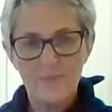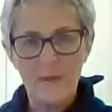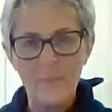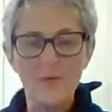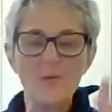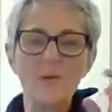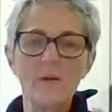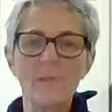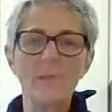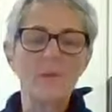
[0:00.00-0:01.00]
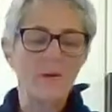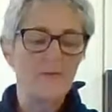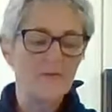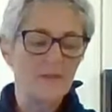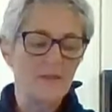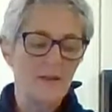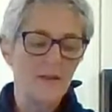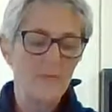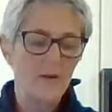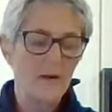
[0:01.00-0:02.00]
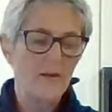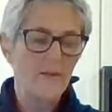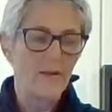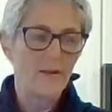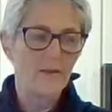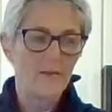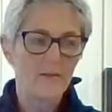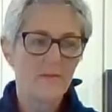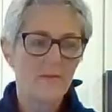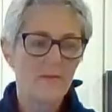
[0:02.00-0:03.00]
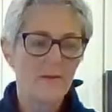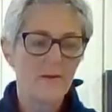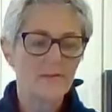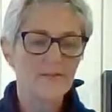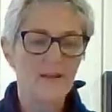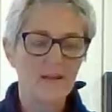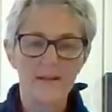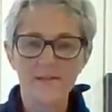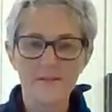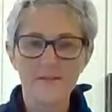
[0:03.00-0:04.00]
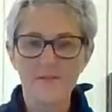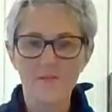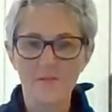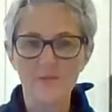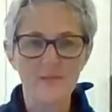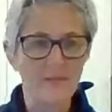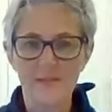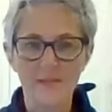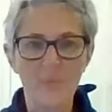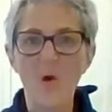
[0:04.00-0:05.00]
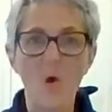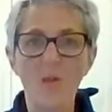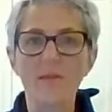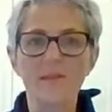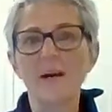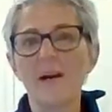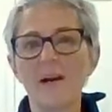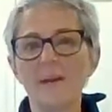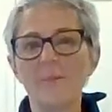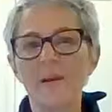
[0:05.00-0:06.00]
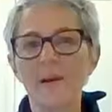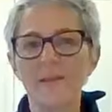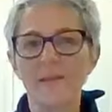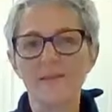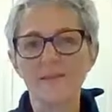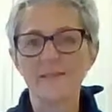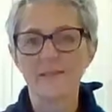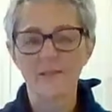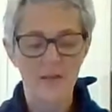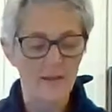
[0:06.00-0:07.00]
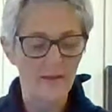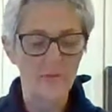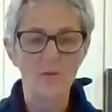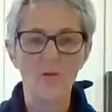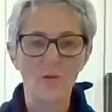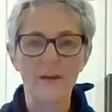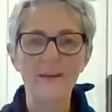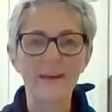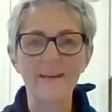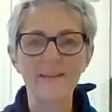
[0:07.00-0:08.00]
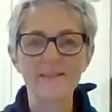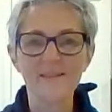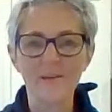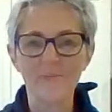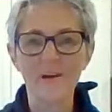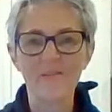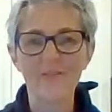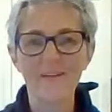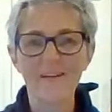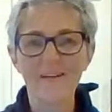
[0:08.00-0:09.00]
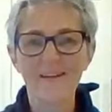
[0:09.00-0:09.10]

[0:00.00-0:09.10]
Remember I was like talking about how like science screws things up all the time, and that this could get like real grainy and whatever.